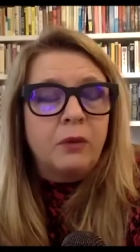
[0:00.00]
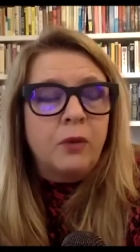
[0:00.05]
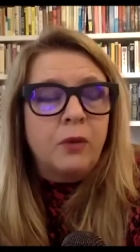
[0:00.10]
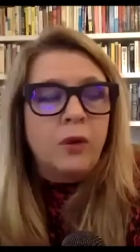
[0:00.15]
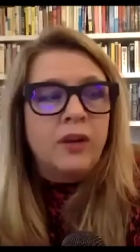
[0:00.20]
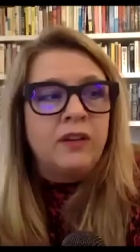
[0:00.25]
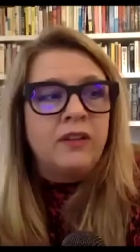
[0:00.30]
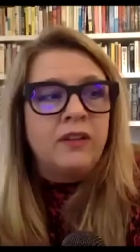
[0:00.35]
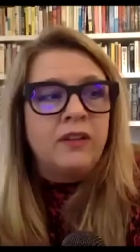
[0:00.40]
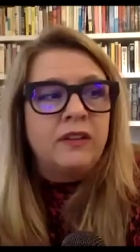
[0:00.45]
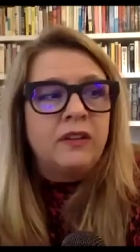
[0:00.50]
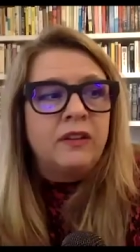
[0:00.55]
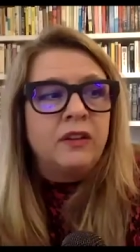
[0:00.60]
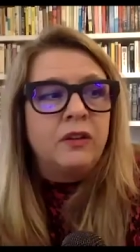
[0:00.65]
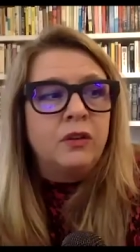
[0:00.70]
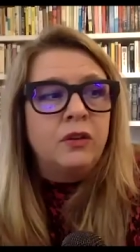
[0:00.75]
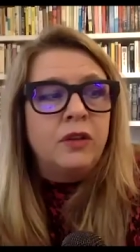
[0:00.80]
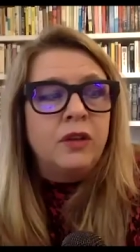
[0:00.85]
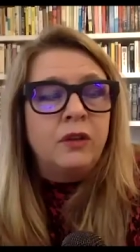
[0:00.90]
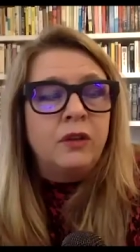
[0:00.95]
One is
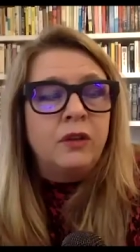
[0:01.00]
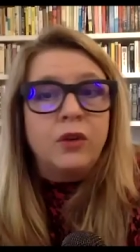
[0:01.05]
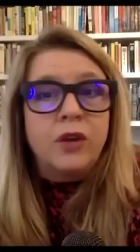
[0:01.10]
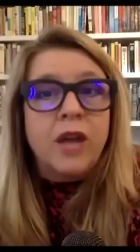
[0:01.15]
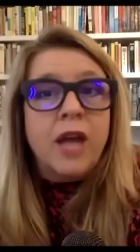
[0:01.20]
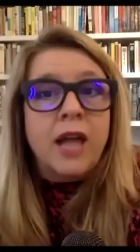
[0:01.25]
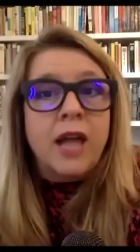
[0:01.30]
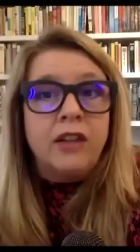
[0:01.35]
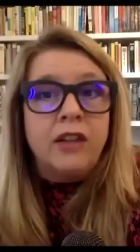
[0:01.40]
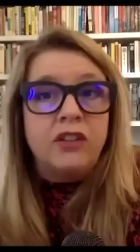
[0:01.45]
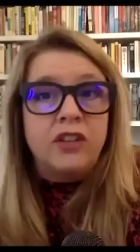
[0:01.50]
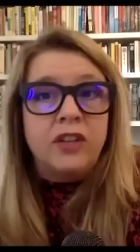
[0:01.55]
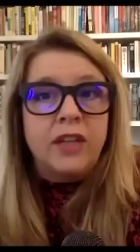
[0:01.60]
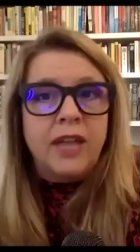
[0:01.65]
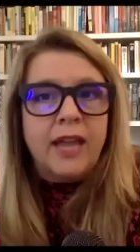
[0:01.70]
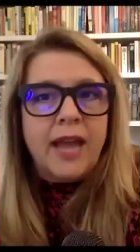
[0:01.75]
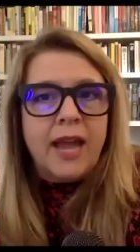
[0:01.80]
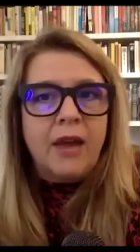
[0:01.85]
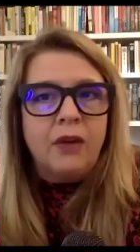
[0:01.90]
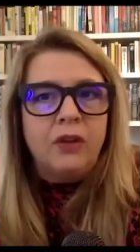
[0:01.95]
chronology,
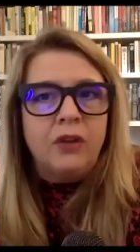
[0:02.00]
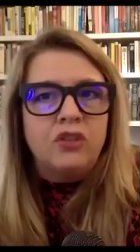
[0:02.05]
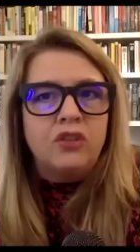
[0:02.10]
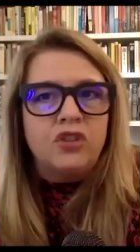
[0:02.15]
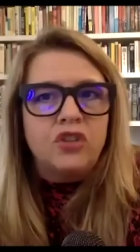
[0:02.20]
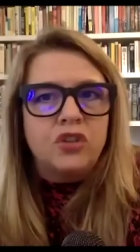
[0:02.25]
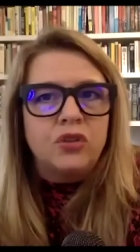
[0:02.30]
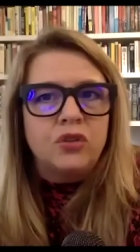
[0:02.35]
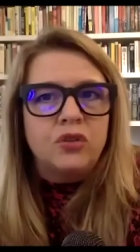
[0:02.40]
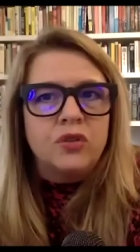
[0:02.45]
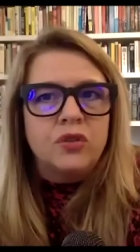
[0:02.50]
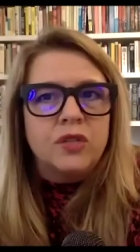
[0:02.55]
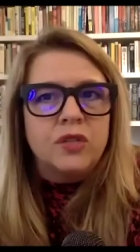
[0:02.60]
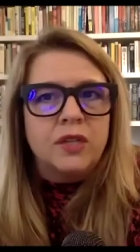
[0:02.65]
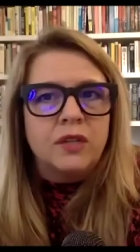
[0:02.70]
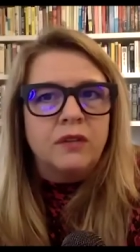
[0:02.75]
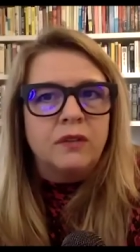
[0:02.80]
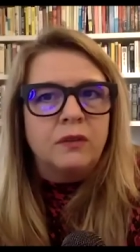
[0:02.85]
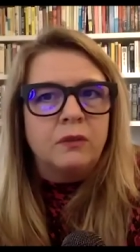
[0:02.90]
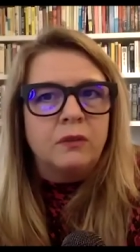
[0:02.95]
like how you choose,
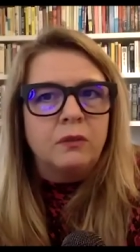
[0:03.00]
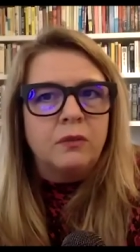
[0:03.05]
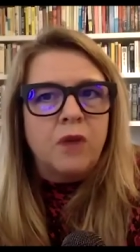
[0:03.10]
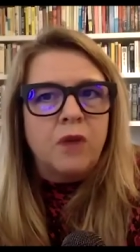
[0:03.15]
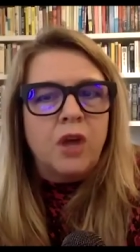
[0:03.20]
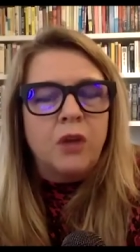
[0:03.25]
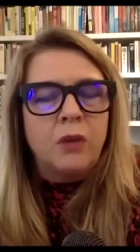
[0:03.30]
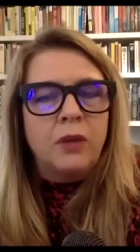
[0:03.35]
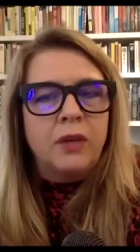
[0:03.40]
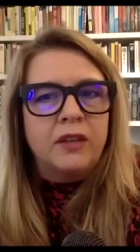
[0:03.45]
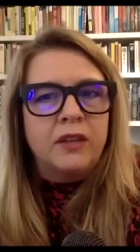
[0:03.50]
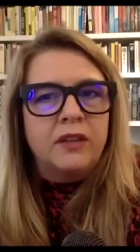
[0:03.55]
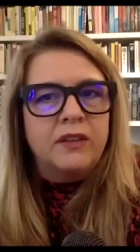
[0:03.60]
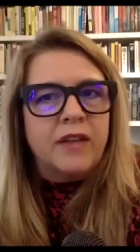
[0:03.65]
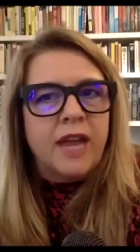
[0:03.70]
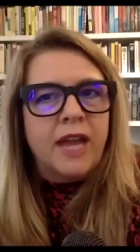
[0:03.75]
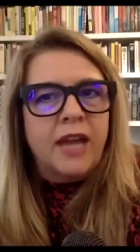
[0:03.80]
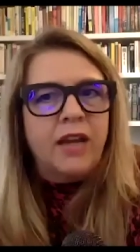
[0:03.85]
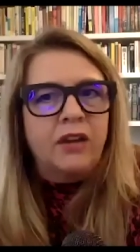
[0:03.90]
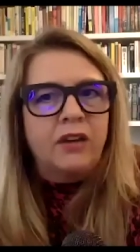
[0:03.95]
because All the Way to the
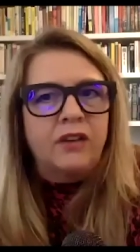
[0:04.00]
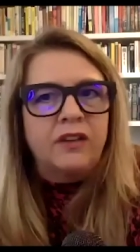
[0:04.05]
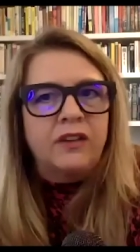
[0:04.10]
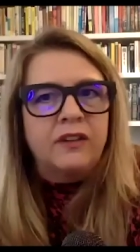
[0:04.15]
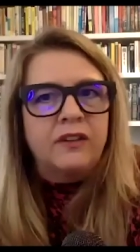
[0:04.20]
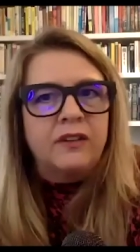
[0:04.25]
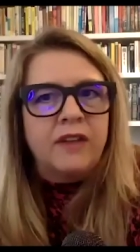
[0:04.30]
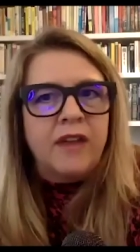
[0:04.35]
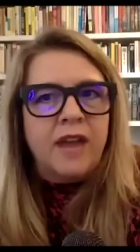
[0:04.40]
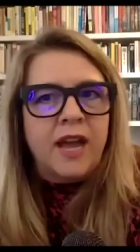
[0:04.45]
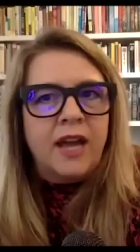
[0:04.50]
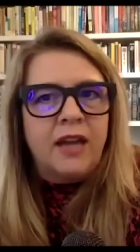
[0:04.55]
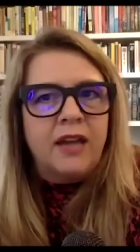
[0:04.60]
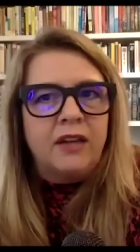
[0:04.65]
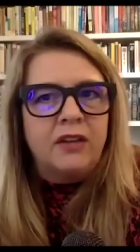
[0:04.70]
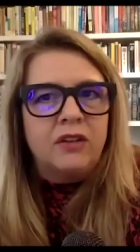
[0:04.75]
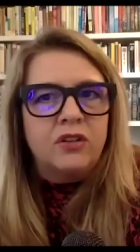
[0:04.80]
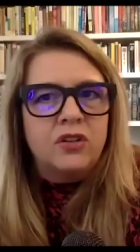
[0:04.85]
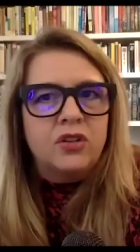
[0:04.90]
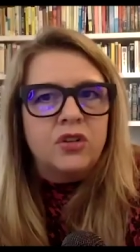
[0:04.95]
Tigers is not
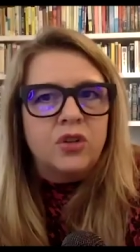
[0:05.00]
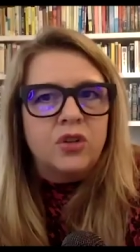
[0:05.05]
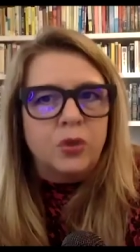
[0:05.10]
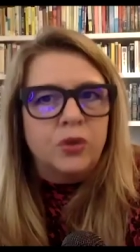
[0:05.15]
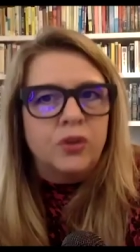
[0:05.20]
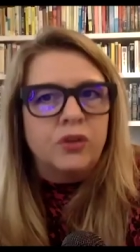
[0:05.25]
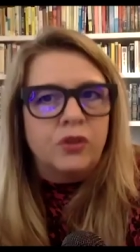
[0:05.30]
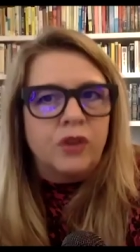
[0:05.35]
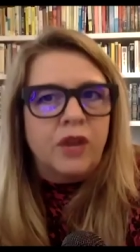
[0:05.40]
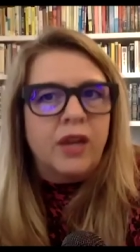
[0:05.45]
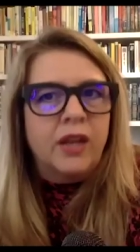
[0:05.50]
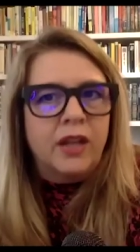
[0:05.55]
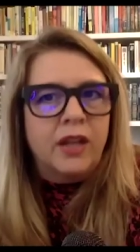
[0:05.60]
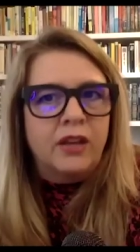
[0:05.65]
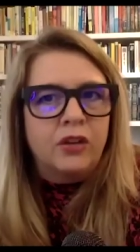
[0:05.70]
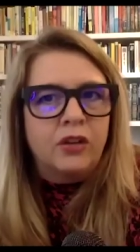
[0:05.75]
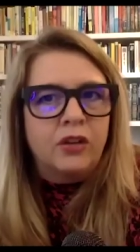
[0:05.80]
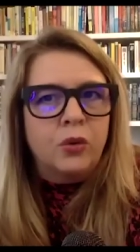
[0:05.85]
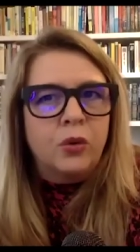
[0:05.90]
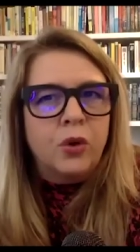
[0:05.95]
told in
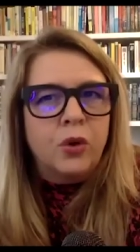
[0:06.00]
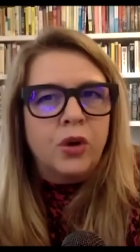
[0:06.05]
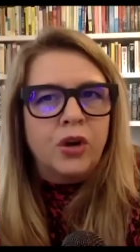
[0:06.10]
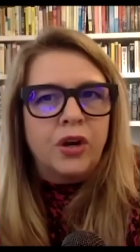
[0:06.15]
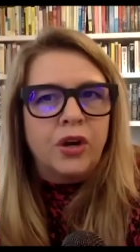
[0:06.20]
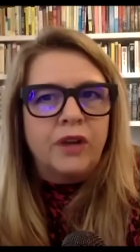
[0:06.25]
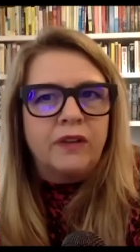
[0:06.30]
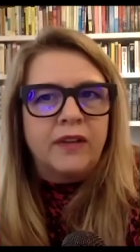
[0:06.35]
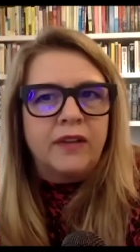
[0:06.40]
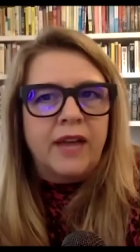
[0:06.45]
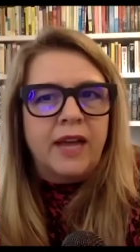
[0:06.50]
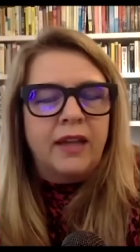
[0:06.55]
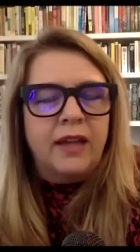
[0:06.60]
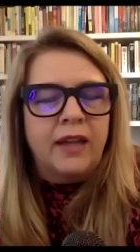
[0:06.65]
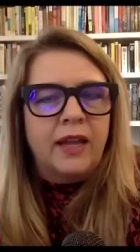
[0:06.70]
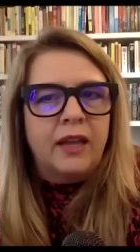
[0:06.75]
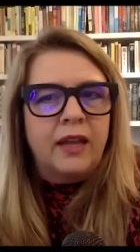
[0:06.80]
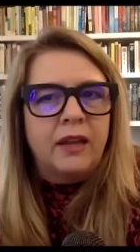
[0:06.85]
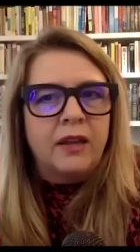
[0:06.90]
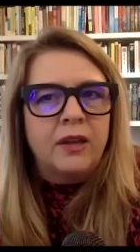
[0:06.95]
chronological order. It's got like, yeah